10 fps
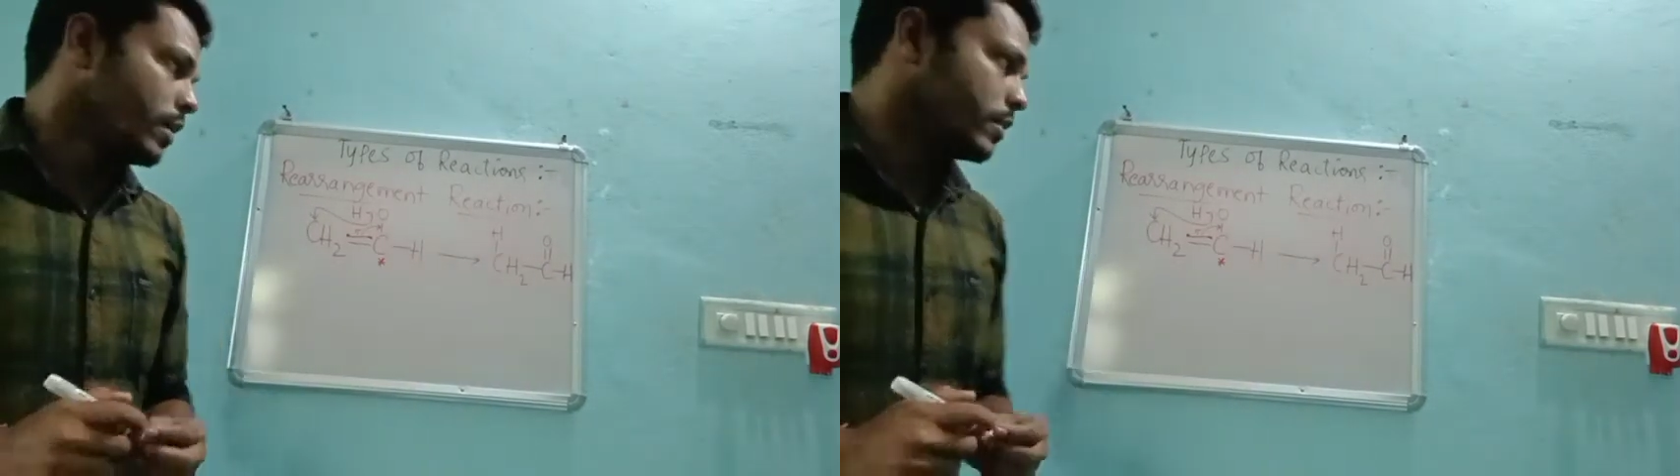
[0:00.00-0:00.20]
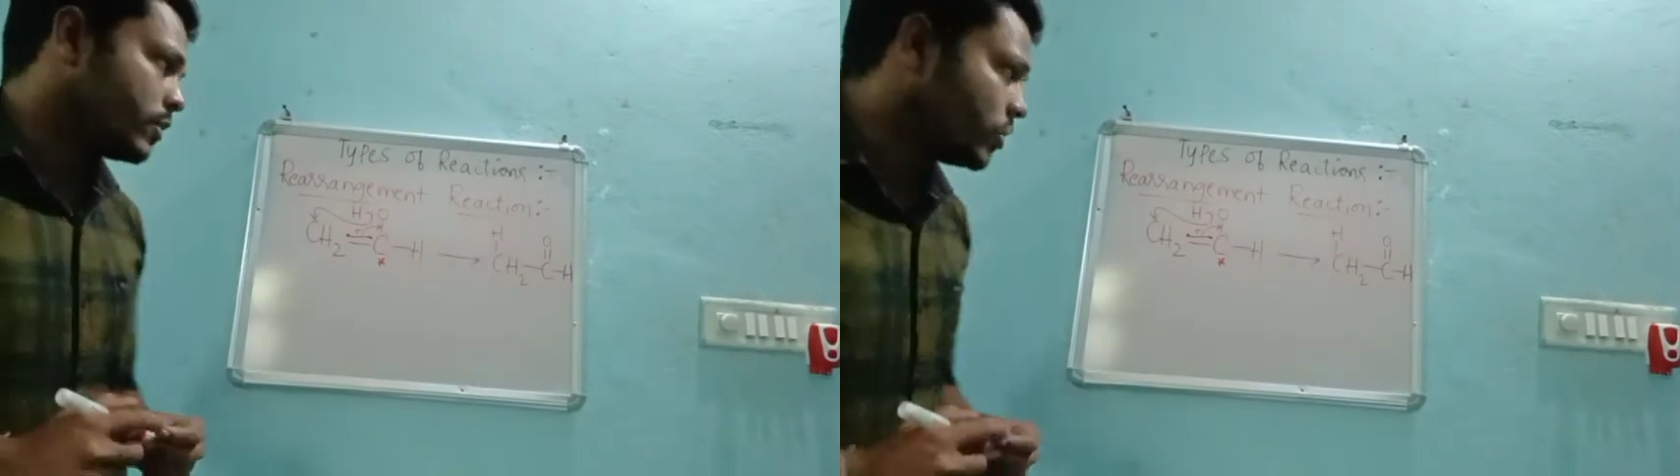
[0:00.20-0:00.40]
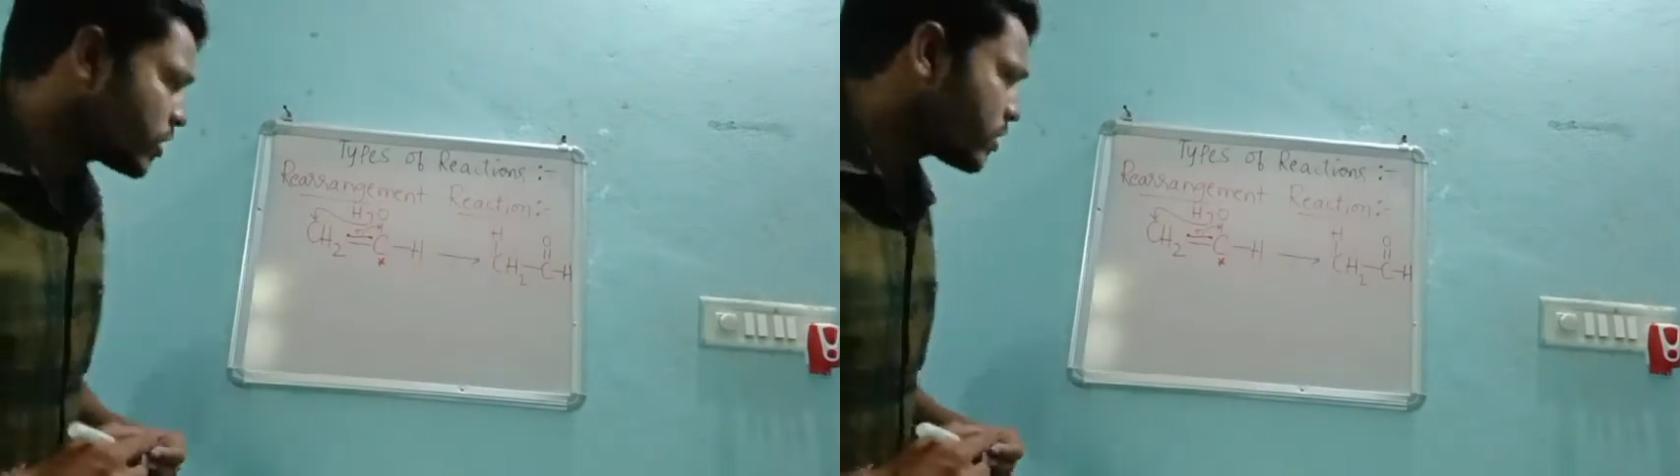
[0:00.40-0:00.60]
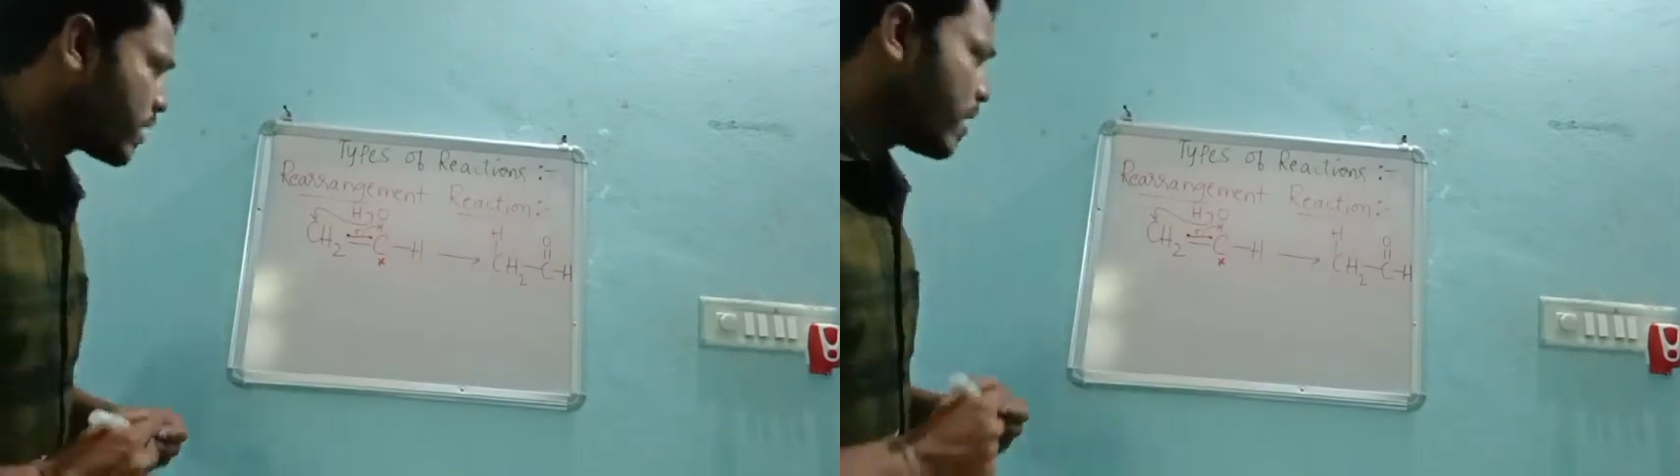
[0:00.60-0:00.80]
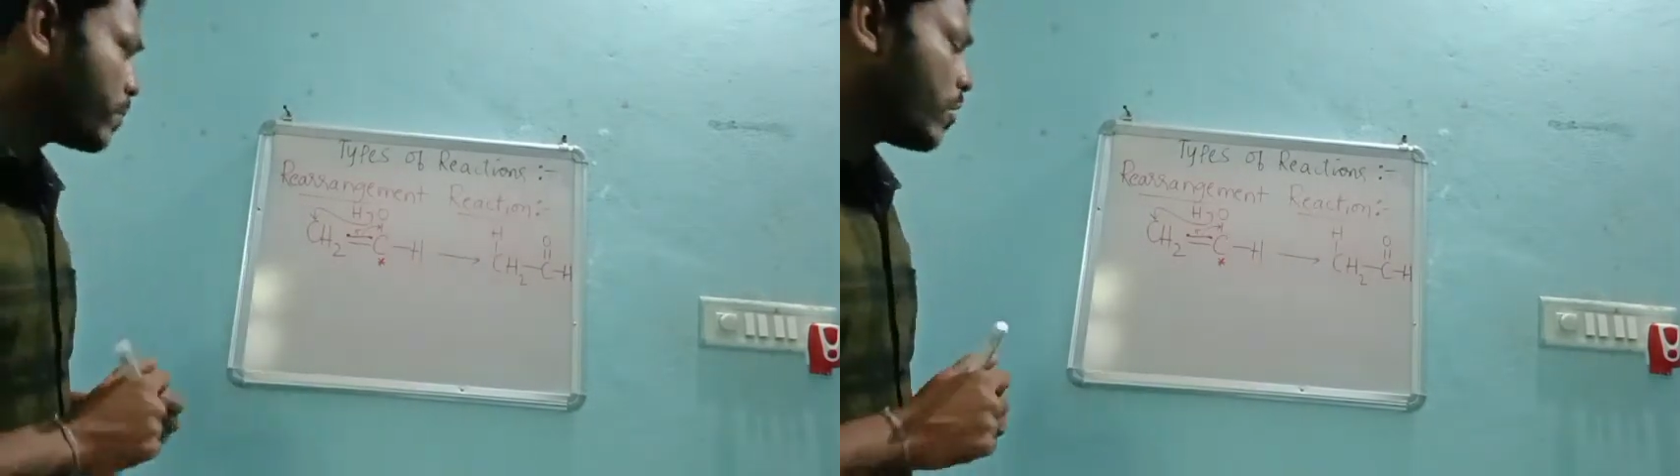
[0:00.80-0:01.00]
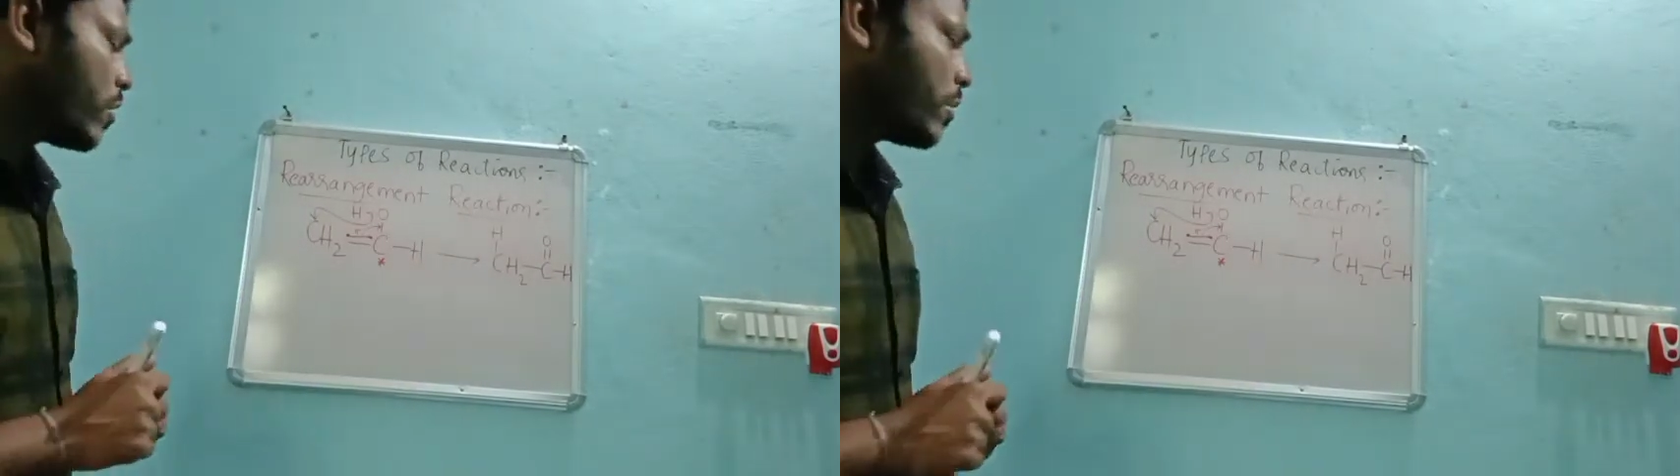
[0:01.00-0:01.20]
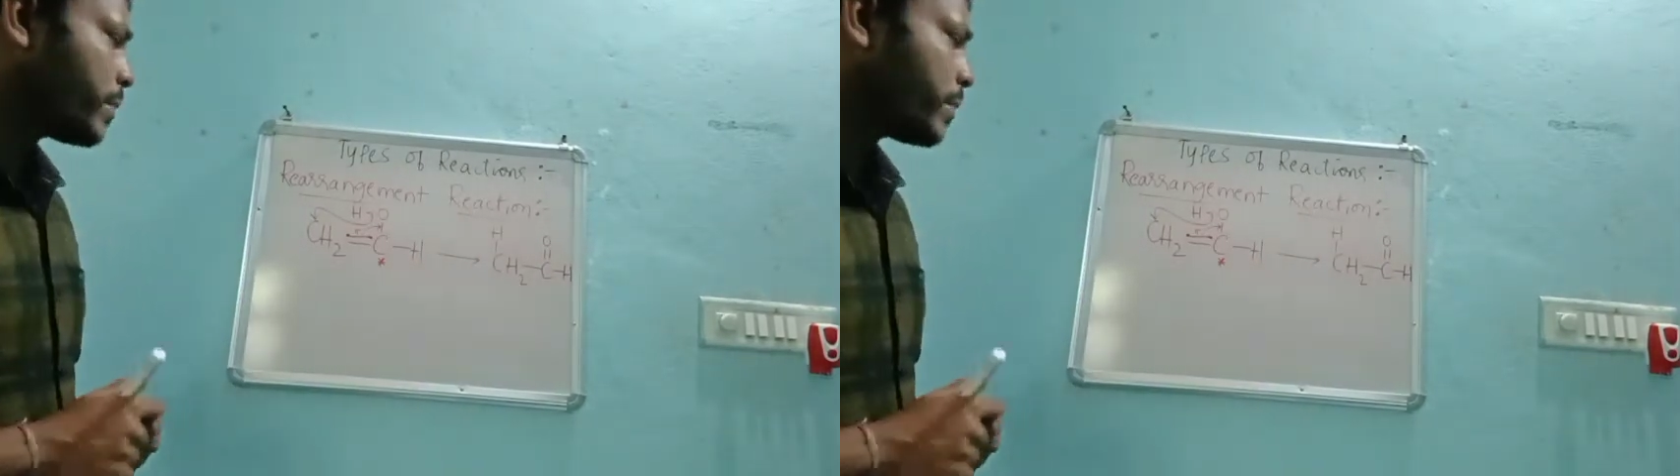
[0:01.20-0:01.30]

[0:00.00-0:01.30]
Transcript: This type of